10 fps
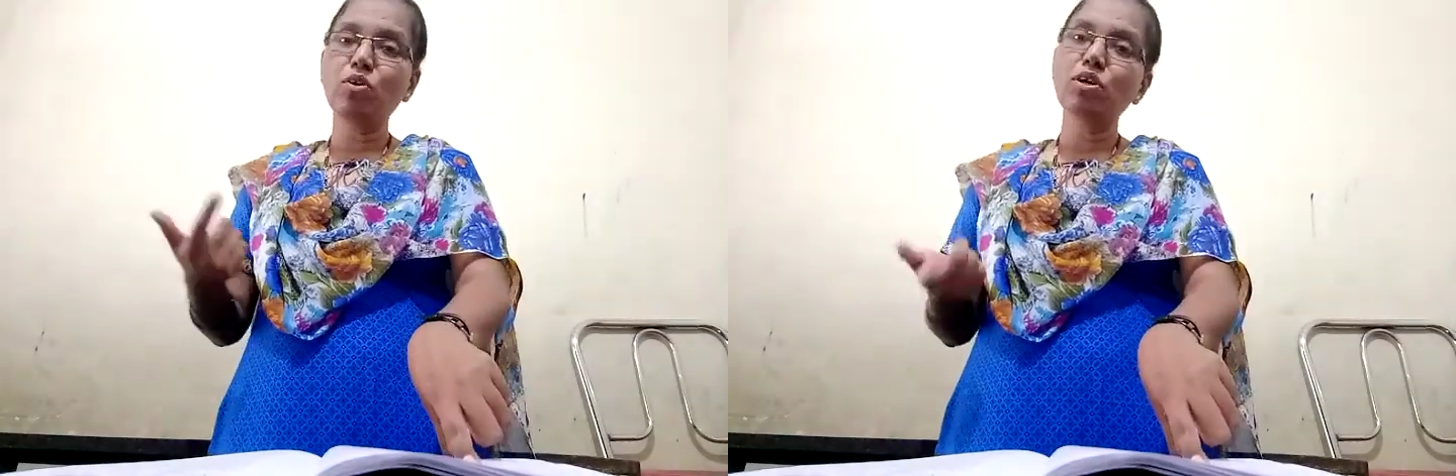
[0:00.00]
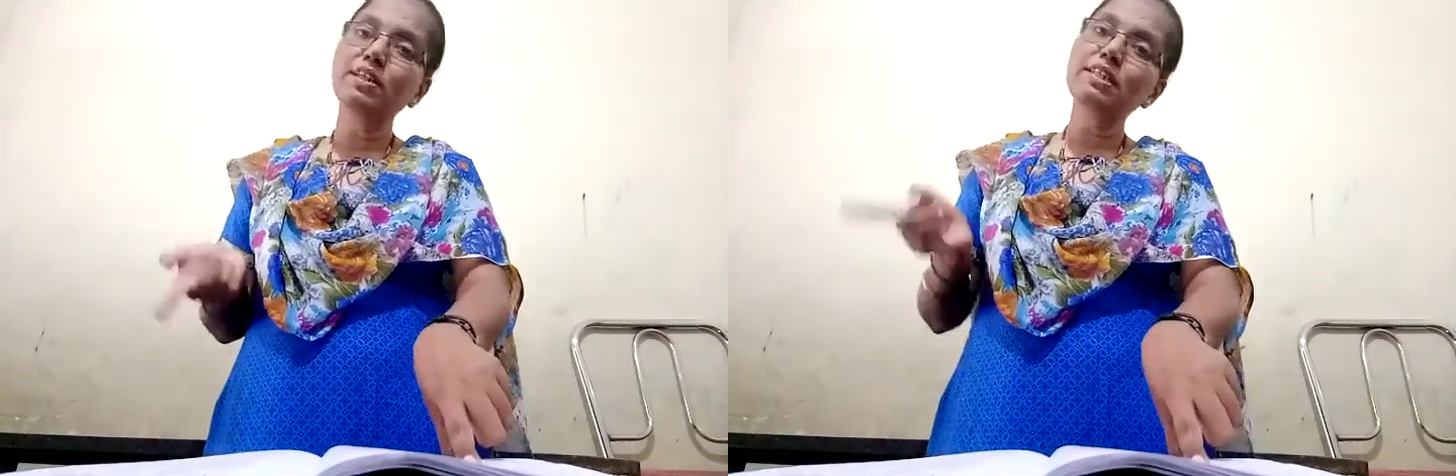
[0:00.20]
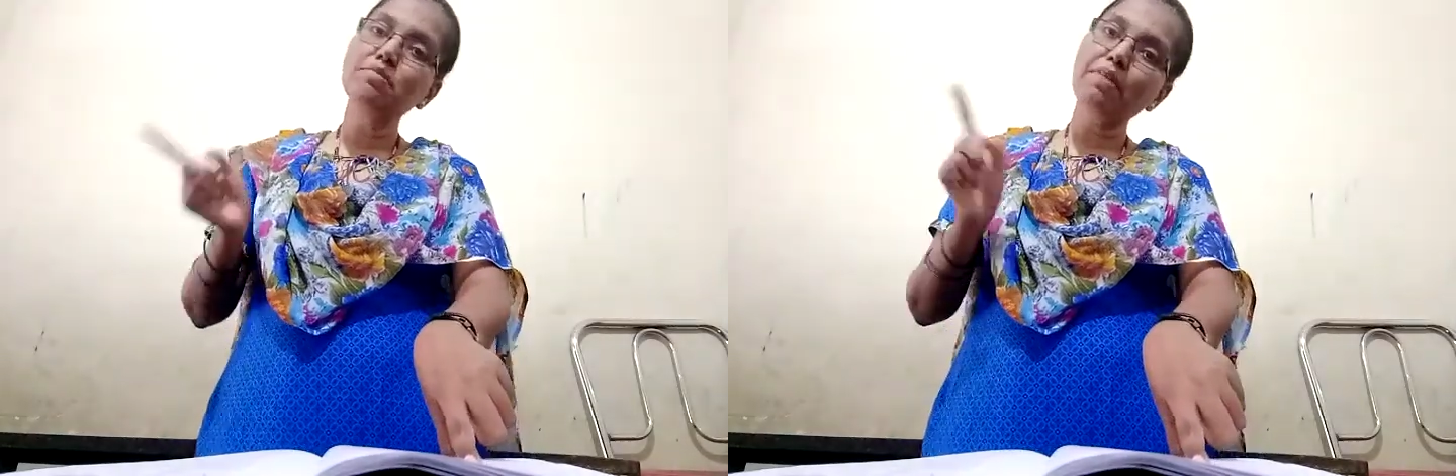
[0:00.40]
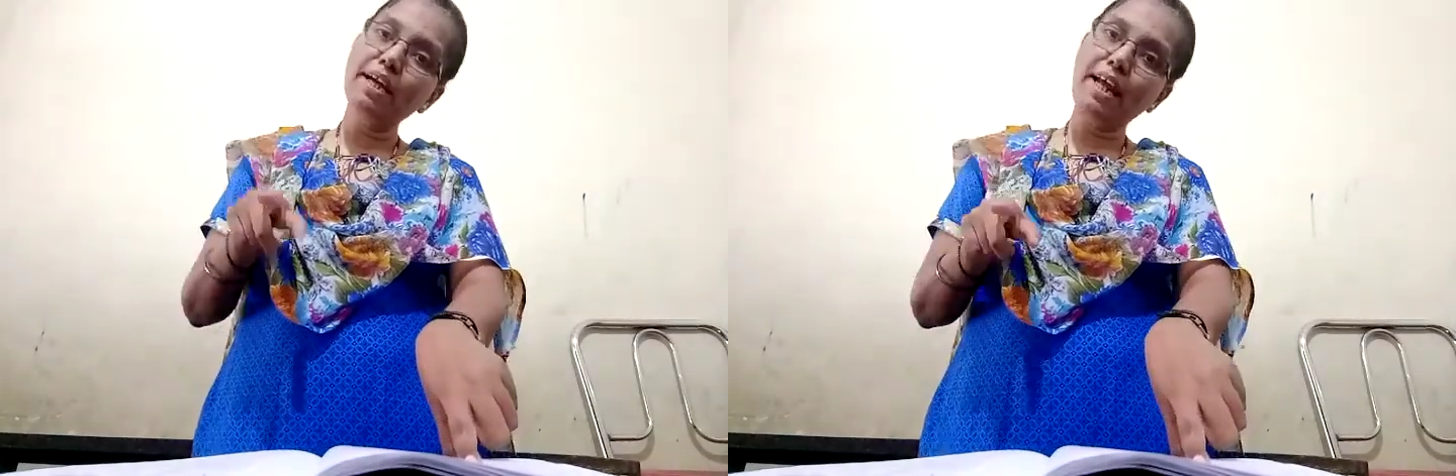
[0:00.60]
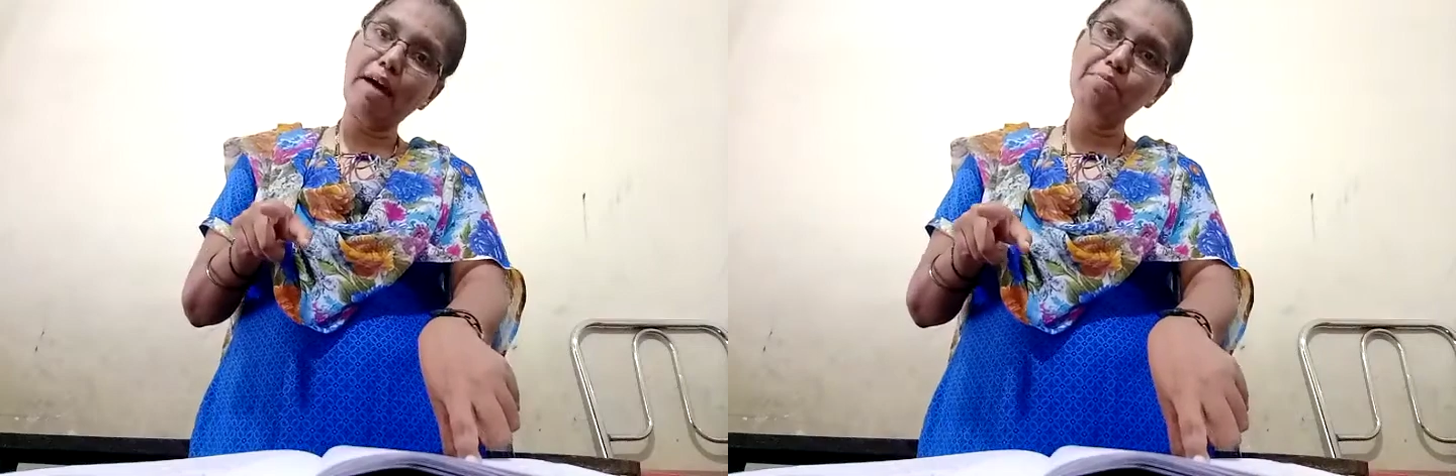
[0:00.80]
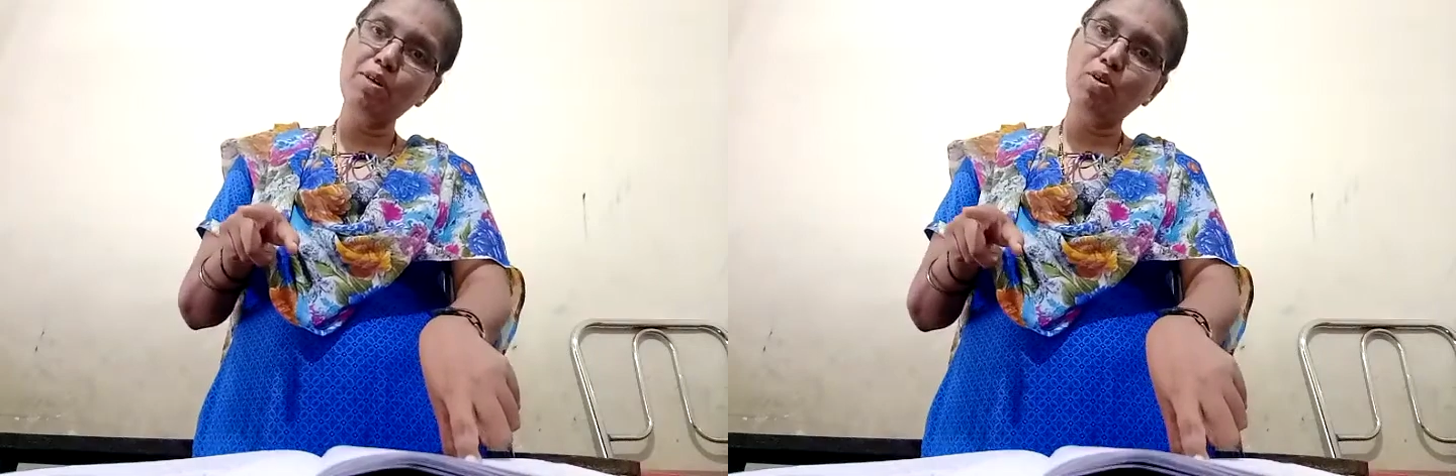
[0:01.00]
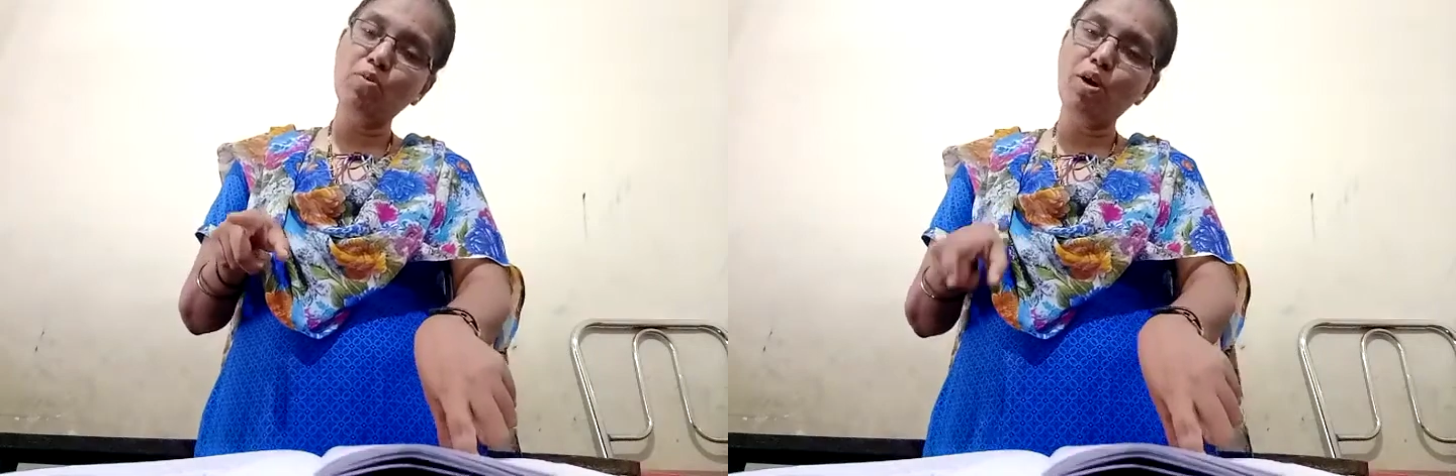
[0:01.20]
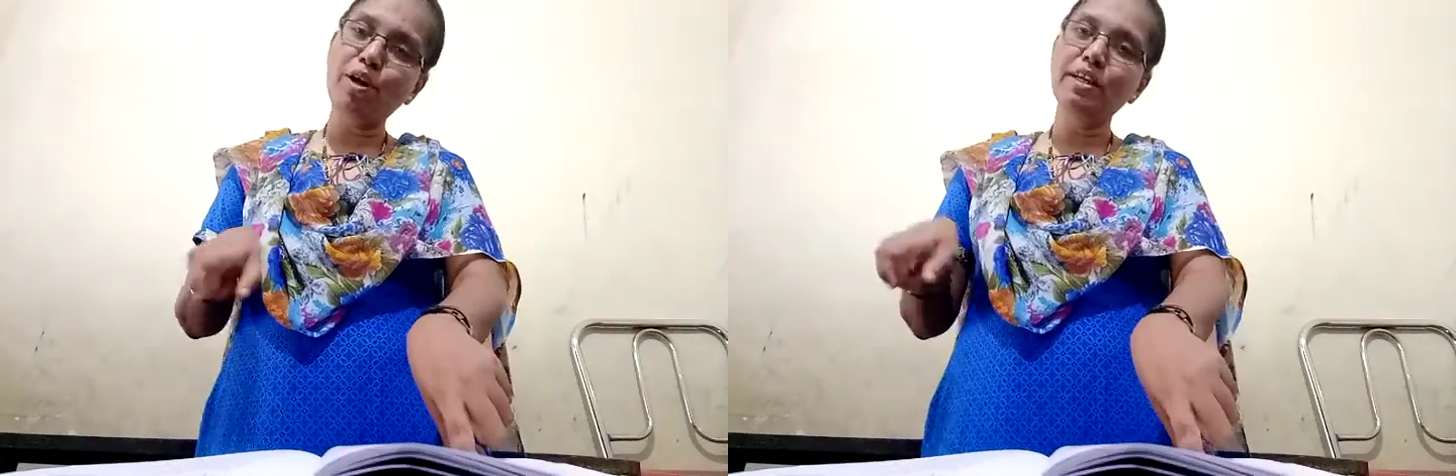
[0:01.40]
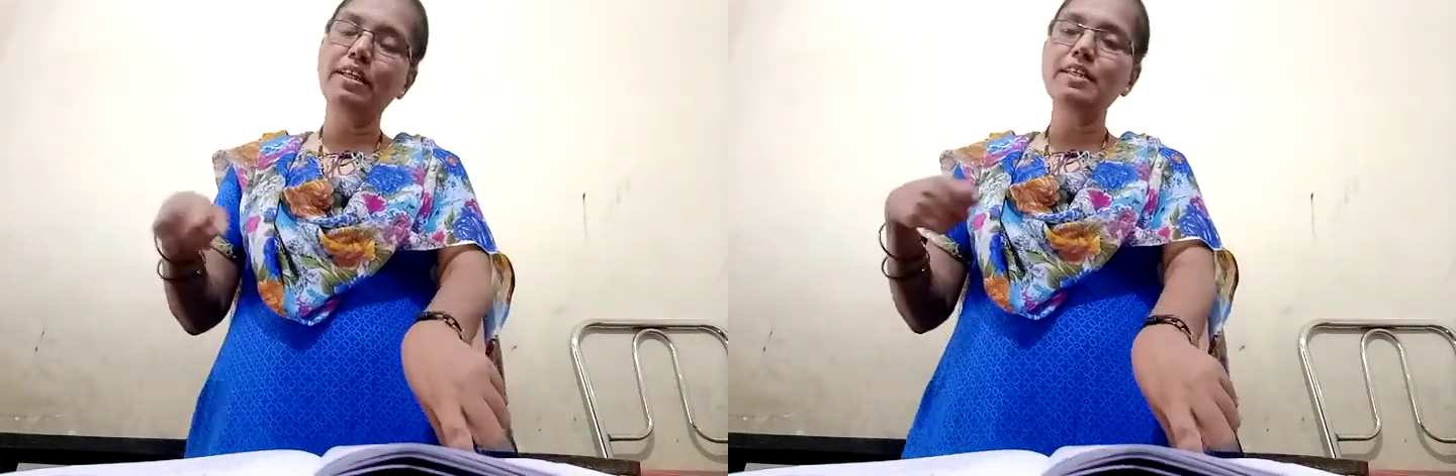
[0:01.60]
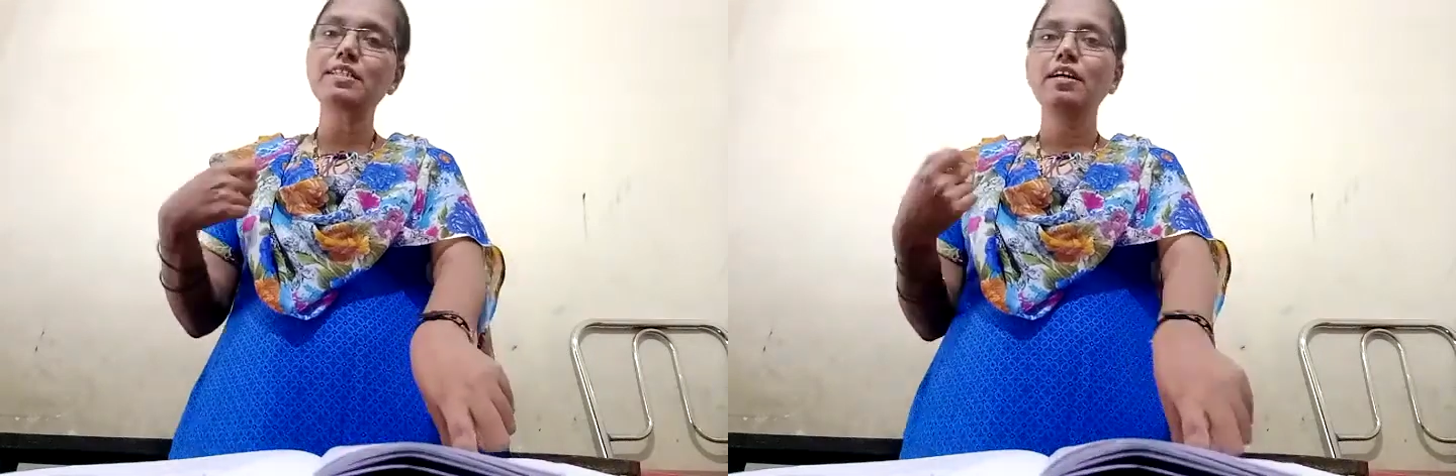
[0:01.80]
or this might happen, or what this